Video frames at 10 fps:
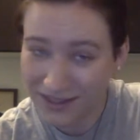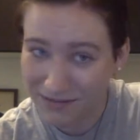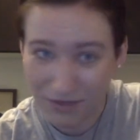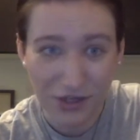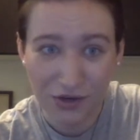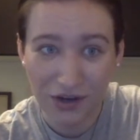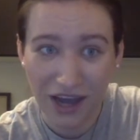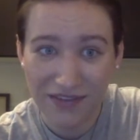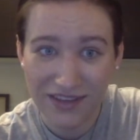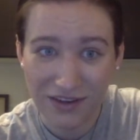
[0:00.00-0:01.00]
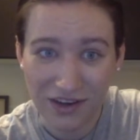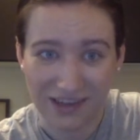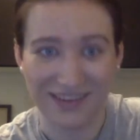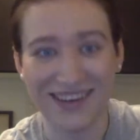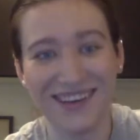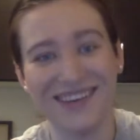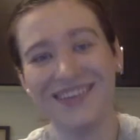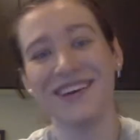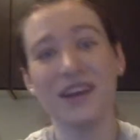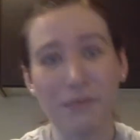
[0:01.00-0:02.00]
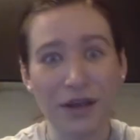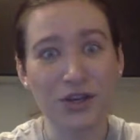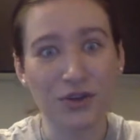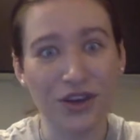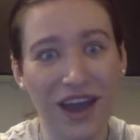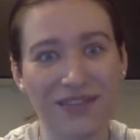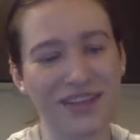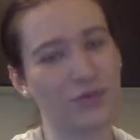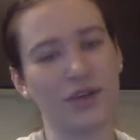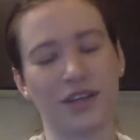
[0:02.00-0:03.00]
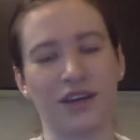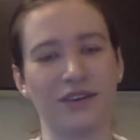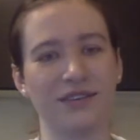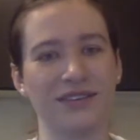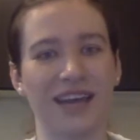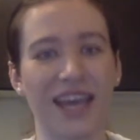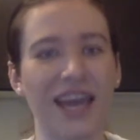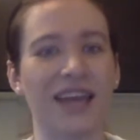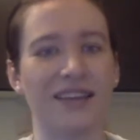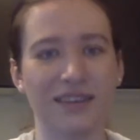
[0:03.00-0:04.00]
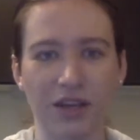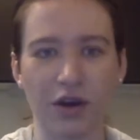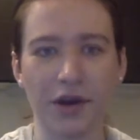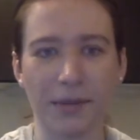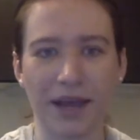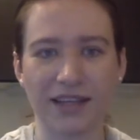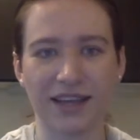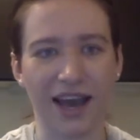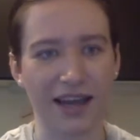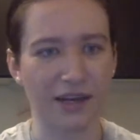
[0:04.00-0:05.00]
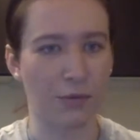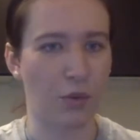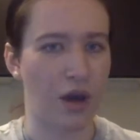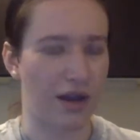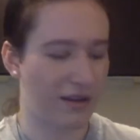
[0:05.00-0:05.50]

make sure you have this on. Make sure you have this with you. Again, going back to guide number 1.